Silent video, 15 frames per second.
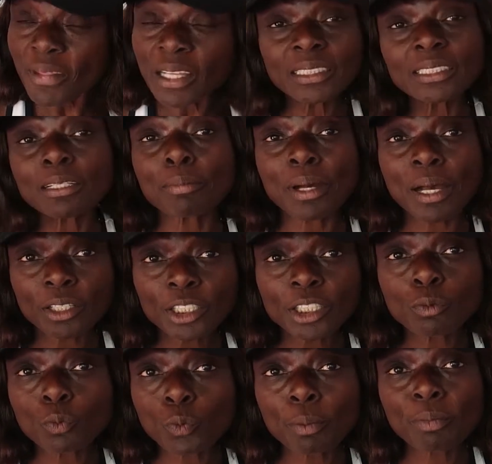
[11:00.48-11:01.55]
It's about
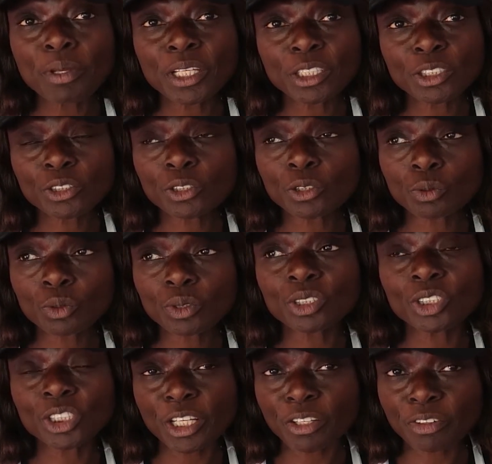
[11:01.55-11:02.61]
women issues,
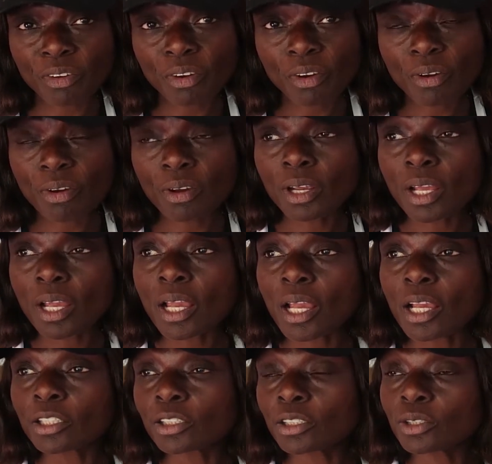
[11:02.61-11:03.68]
gender,
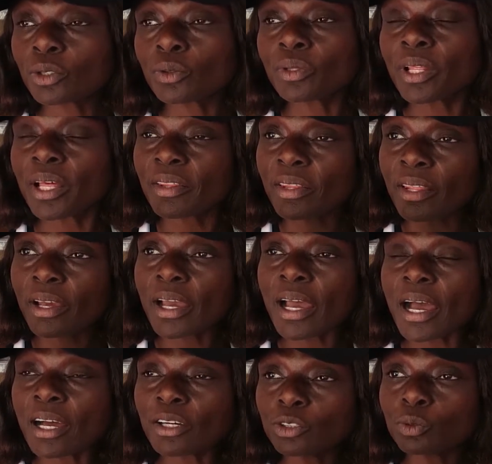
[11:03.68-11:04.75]
so that
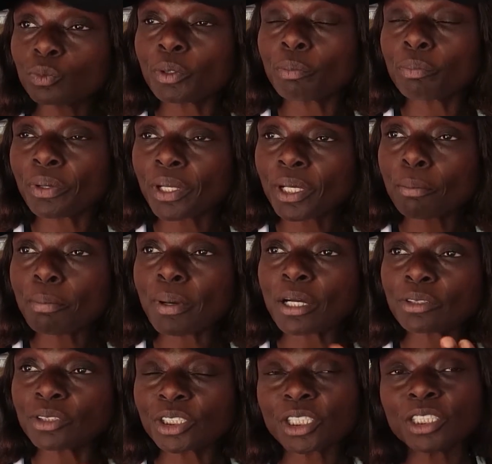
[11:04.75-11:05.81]
how do we bring
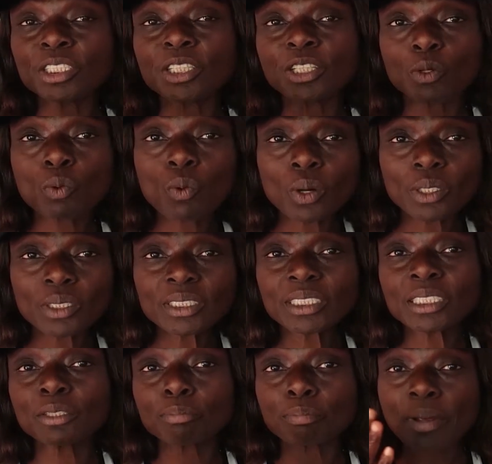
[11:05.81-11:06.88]
about gender
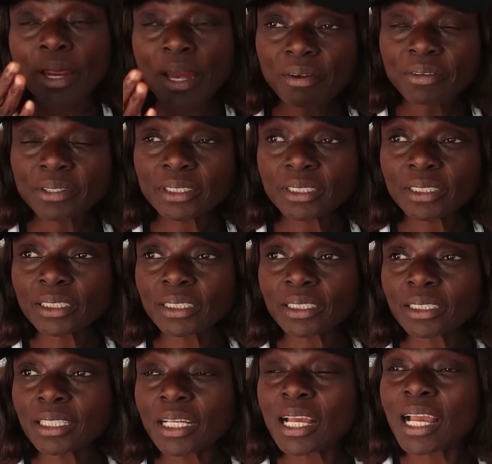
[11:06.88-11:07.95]
equality and
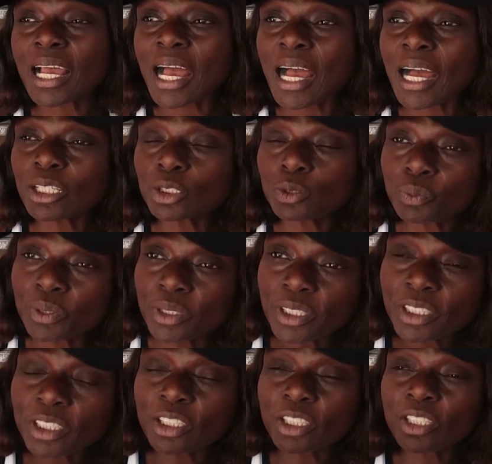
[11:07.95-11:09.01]
parity? How do we
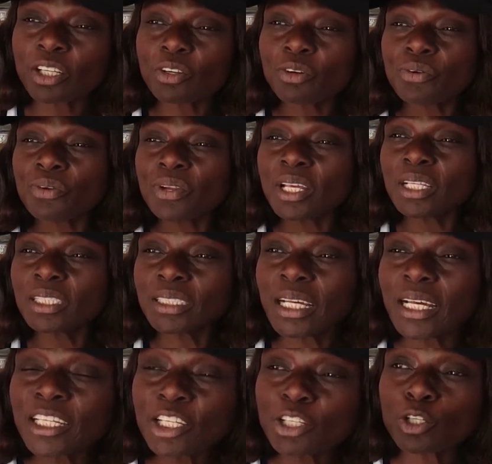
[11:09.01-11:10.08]
create
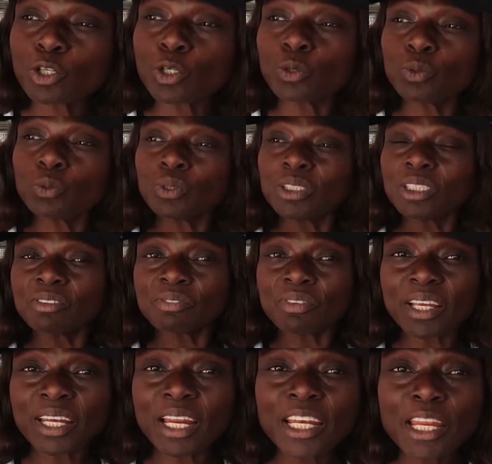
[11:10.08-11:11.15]
an inclusive
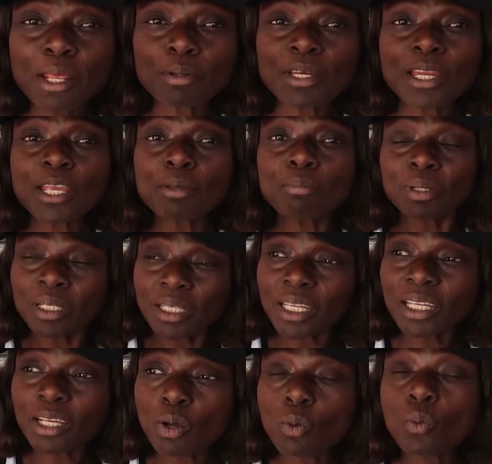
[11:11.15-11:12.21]
and an
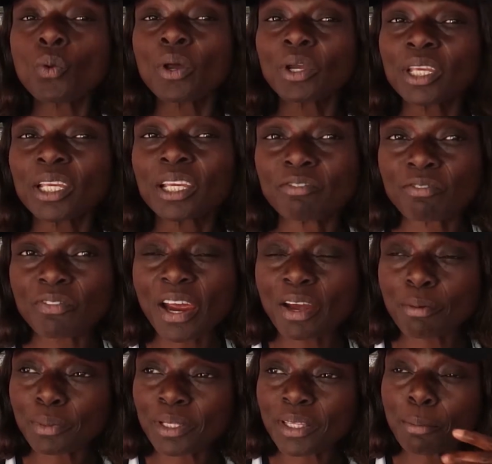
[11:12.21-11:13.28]
enabling working
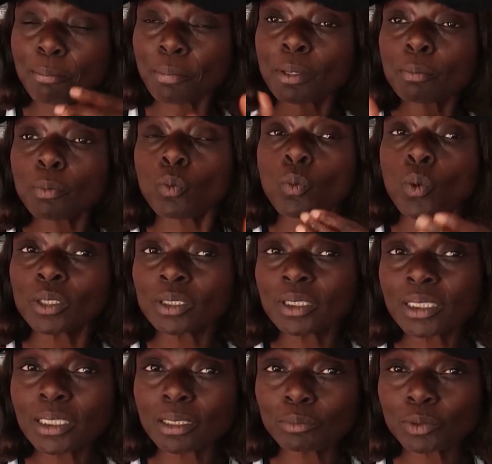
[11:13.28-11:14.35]
environment that people want
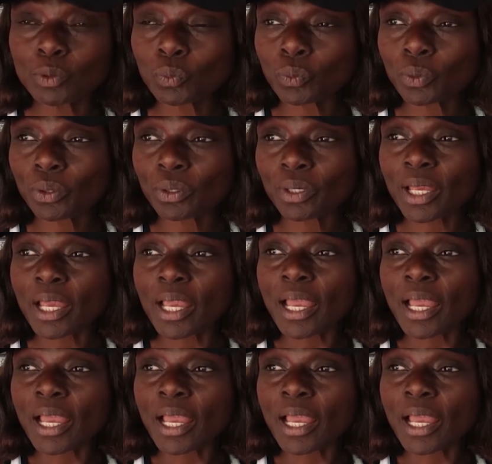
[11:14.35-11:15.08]
to come to work